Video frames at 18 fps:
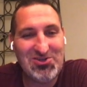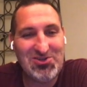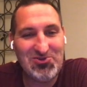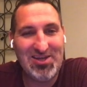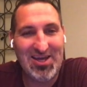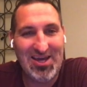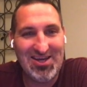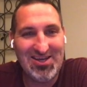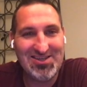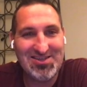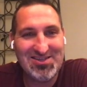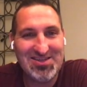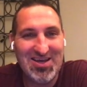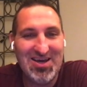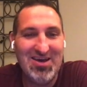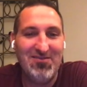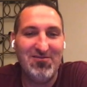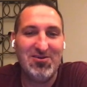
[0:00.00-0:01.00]
days
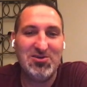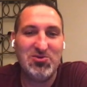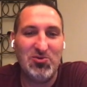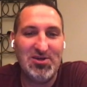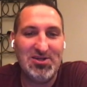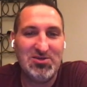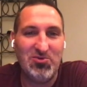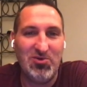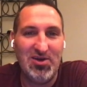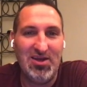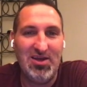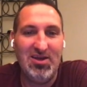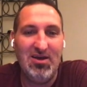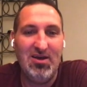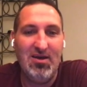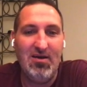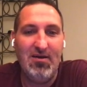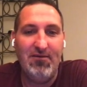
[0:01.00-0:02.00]
for
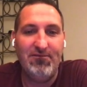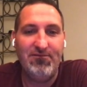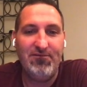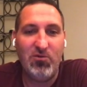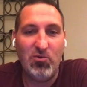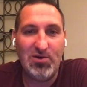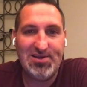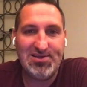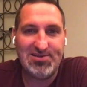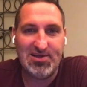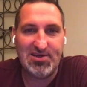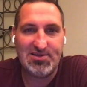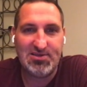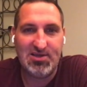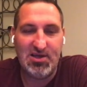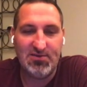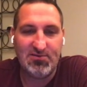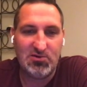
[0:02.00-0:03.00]
2020, 46
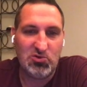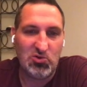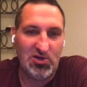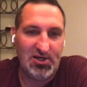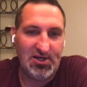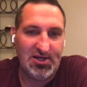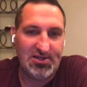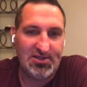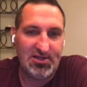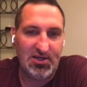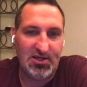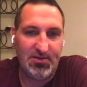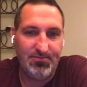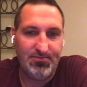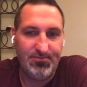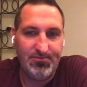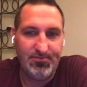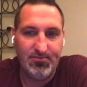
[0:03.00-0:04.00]
days for
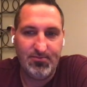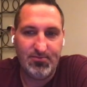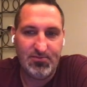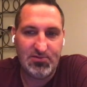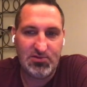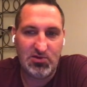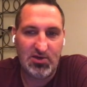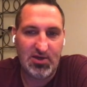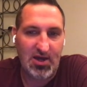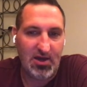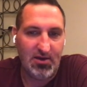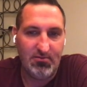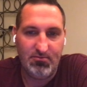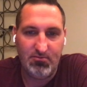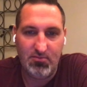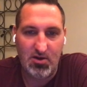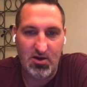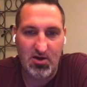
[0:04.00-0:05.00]
2019. So
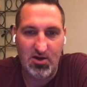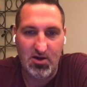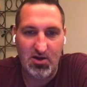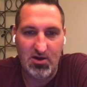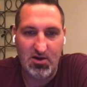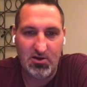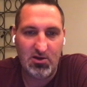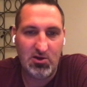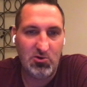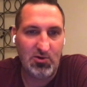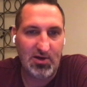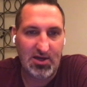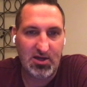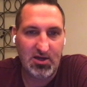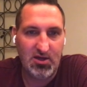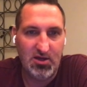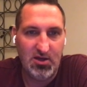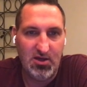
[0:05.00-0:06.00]
again,
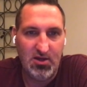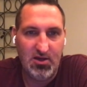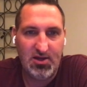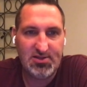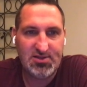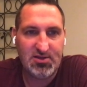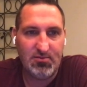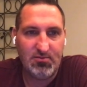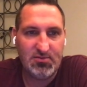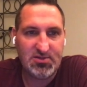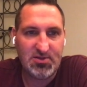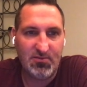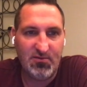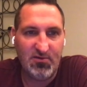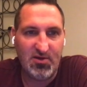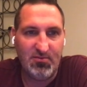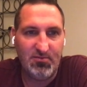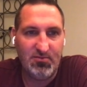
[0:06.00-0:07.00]
quick. And some
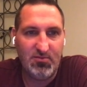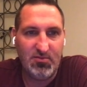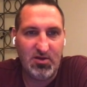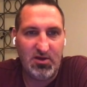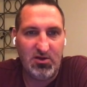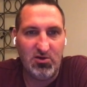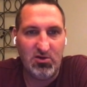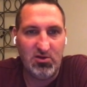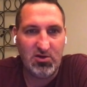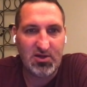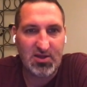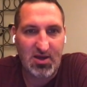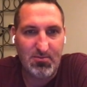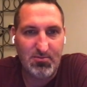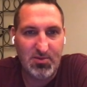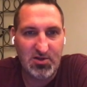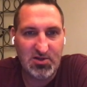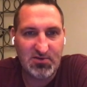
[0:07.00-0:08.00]
of them, look at
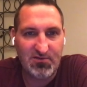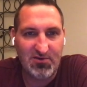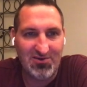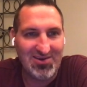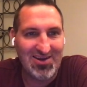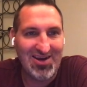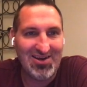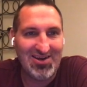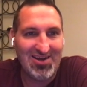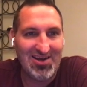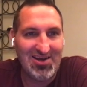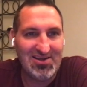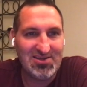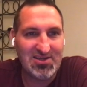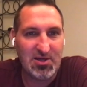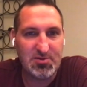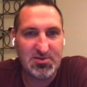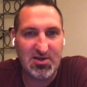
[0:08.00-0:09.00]
that. Millersville, 9
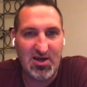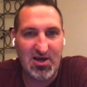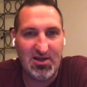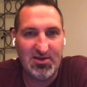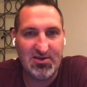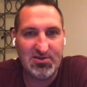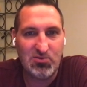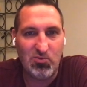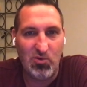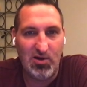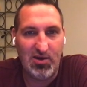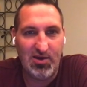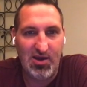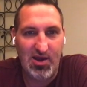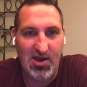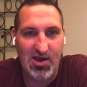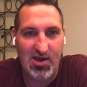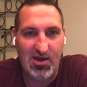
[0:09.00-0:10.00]
days. Gibson Islands, 1
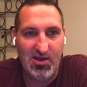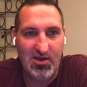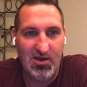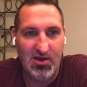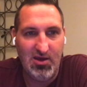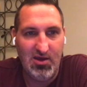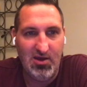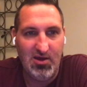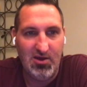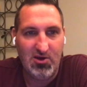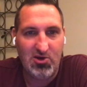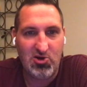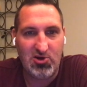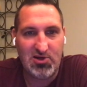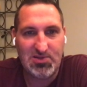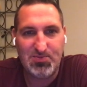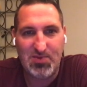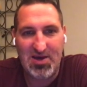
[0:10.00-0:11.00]
day.
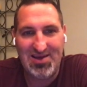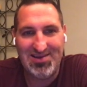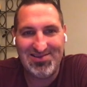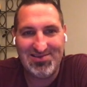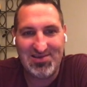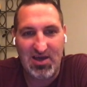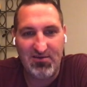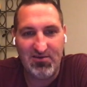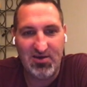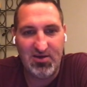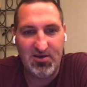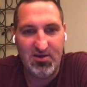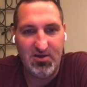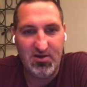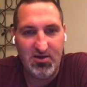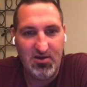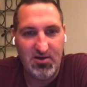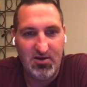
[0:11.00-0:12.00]
Curtis Bay, 7.
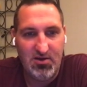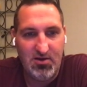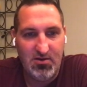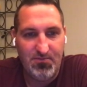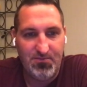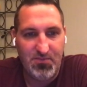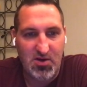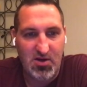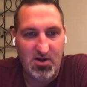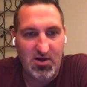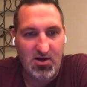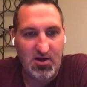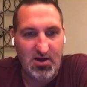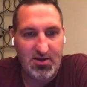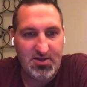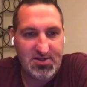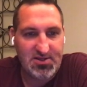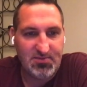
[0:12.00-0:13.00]

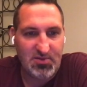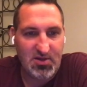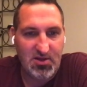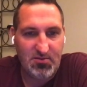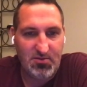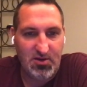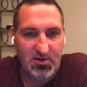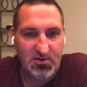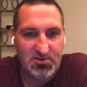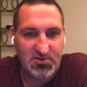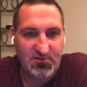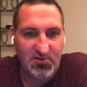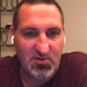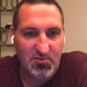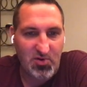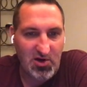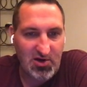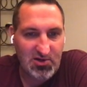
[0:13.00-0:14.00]
And then some other,
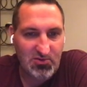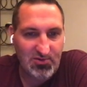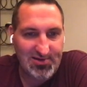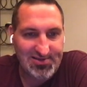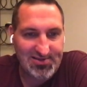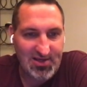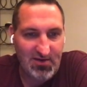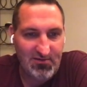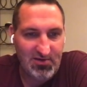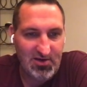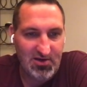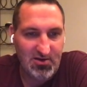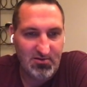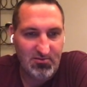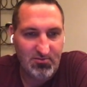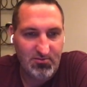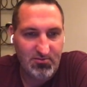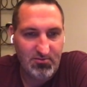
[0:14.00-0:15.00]
Silverton Park,
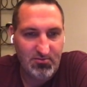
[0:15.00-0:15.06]
27.